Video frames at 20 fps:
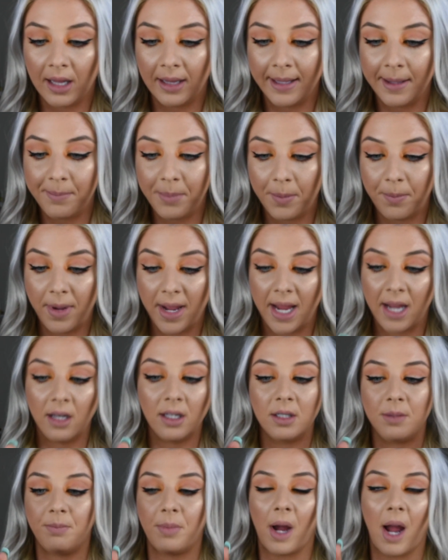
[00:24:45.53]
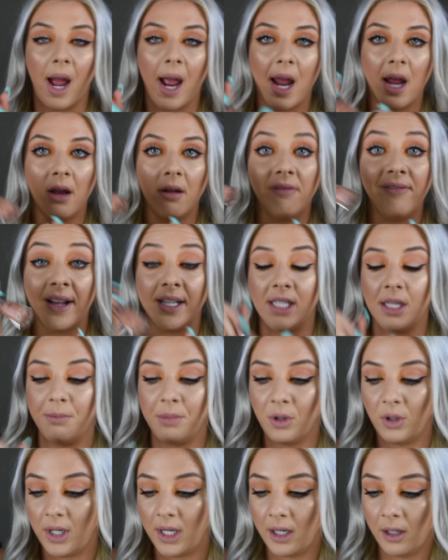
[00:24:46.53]
Lip Paint by Fenty
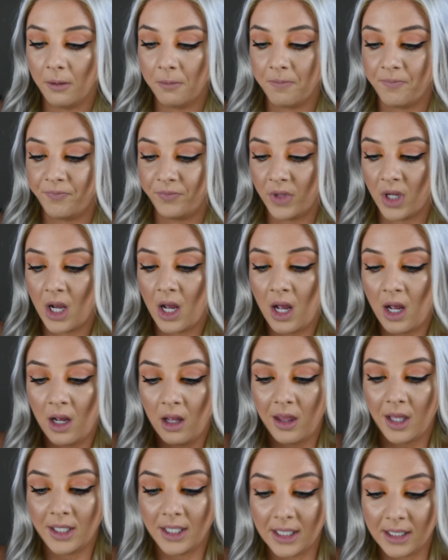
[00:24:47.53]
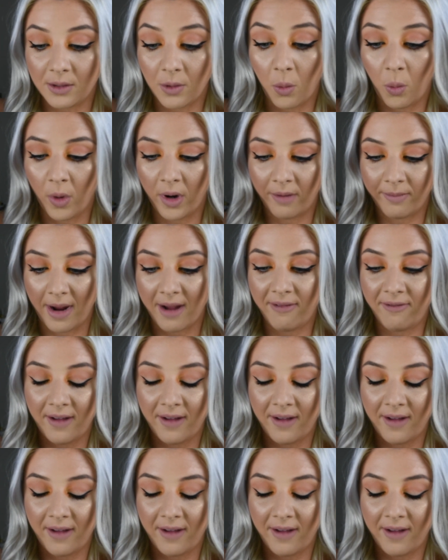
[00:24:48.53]
Beauty. This is one of my